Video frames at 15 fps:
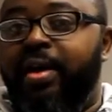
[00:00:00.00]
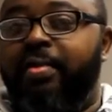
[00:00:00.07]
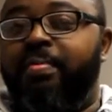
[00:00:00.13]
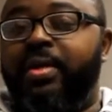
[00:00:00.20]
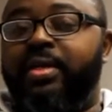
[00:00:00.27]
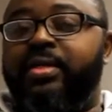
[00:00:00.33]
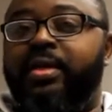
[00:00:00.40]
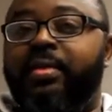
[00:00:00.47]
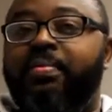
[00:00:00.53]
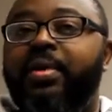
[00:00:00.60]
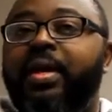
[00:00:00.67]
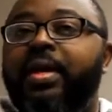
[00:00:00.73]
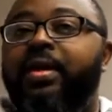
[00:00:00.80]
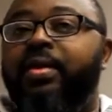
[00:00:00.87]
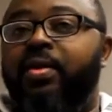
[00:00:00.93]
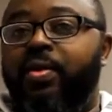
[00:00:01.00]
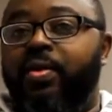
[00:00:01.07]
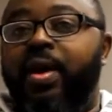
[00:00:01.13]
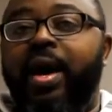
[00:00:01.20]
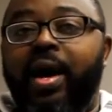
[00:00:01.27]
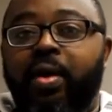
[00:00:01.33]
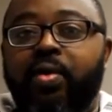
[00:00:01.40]
Basically meaning,
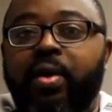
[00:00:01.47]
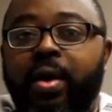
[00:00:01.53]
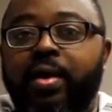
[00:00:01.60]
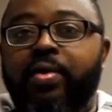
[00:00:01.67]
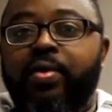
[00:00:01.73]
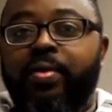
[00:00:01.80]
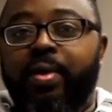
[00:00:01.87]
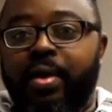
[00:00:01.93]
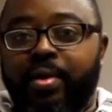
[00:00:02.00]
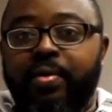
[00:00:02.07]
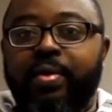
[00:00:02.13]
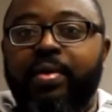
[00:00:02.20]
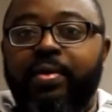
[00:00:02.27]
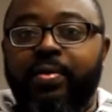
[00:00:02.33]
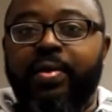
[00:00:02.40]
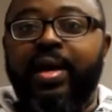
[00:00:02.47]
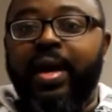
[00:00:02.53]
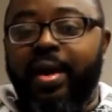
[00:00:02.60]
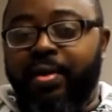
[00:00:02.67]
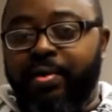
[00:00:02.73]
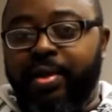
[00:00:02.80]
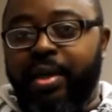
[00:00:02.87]
how are you? Are you in good
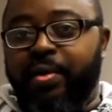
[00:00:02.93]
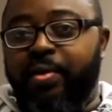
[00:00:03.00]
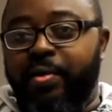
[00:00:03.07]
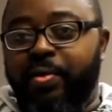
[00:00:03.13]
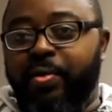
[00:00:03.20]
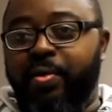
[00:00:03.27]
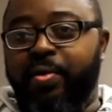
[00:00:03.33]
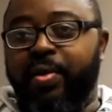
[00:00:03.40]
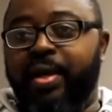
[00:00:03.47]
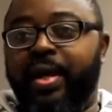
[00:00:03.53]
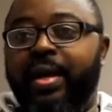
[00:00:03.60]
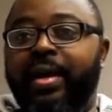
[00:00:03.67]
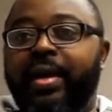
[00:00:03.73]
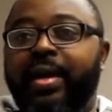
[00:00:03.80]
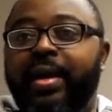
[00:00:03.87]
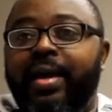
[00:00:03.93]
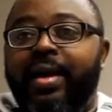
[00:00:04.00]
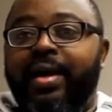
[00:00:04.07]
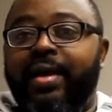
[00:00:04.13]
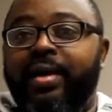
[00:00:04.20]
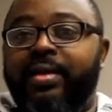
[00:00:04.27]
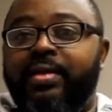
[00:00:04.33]
health? Are you doing okay?
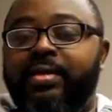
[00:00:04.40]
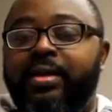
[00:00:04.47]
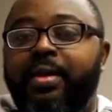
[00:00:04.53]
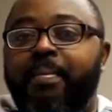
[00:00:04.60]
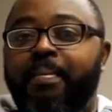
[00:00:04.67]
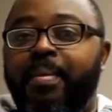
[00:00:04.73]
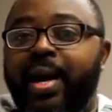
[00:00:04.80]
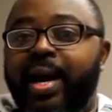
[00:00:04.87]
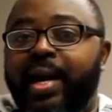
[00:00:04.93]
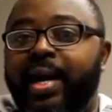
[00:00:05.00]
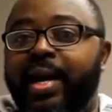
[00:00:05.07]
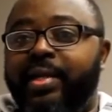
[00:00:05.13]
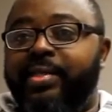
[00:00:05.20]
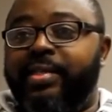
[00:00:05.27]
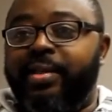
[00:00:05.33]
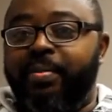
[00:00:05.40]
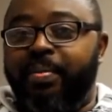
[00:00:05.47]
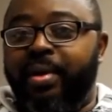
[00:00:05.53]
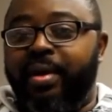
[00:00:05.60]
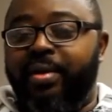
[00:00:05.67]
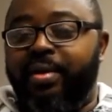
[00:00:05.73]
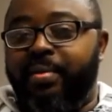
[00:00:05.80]
It's
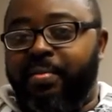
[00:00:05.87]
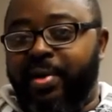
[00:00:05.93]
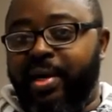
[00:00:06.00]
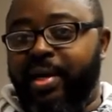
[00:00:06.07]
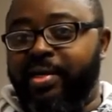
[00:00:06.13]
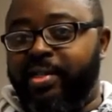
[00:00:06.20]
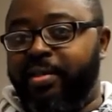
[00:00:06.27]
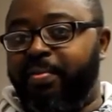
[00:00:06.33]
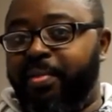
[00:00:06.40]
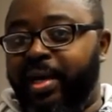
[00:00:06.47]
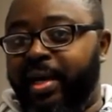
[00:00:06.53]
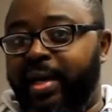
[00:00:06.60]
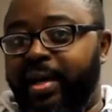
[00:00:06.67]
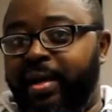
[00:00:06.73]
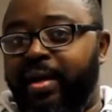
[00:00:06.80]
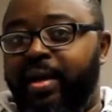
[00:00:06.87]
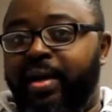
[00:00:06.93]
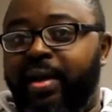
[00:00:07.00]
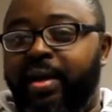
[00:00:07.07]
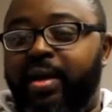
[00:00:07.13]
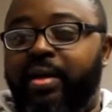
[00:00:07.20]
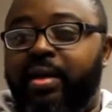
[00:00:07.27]
makasimba ere.
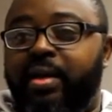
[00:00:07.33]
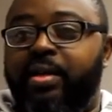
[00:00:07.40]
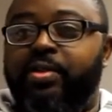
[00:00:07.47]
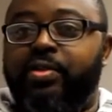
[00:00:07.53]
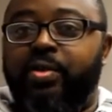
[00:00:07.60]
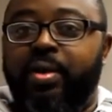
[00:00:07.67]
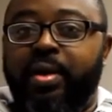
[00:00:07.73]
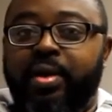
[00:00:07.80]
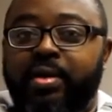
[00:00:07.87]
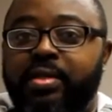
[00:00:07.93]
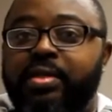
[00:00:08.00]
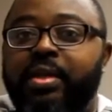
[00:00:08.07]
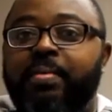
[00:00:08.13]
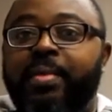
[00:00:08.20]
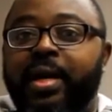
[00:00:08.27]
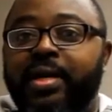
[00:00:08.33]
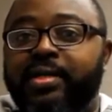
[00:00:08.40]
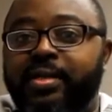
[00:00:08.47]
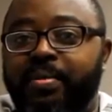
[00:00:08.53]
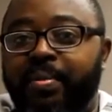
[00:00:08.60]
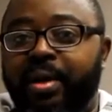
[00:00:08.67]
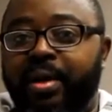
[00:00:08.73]
And then in Shona you can just say
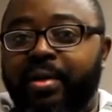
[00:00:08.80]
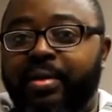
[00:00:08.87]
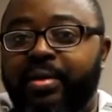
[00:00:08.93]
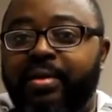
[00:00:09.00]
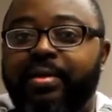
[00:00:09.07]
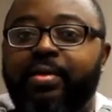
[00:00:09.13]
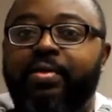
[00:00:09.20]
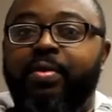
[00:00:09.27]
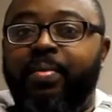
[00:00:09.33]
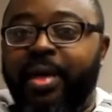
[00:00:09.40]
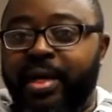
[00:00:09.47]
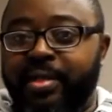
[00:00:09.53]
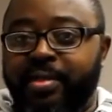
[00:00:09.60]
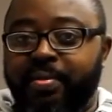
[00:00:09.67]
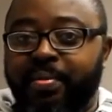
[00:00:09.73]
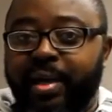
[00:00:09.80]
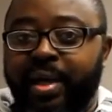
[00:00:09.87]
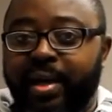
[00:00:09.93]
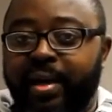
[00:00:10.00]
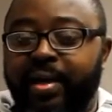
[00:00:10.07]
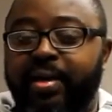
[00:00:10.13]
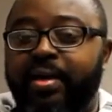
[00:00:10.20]
magasimba or magasimba
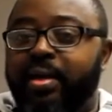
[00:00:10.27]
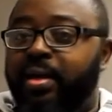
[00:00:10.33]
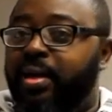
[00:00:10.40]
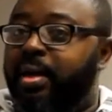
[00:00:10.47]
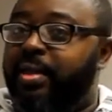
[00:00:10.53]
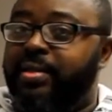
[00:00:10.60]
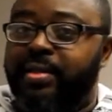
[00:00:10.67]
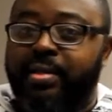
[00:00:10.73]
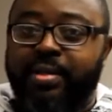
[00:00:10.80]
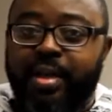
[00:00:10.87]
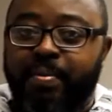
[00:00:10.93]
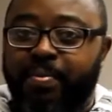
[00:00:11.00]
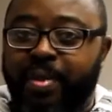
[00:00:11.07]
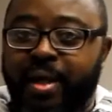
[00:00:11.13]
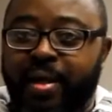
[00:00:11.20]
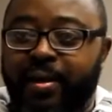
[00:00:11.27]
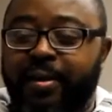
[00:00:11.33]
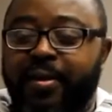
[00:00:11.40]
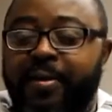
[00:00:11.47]
ere. It's the same thing.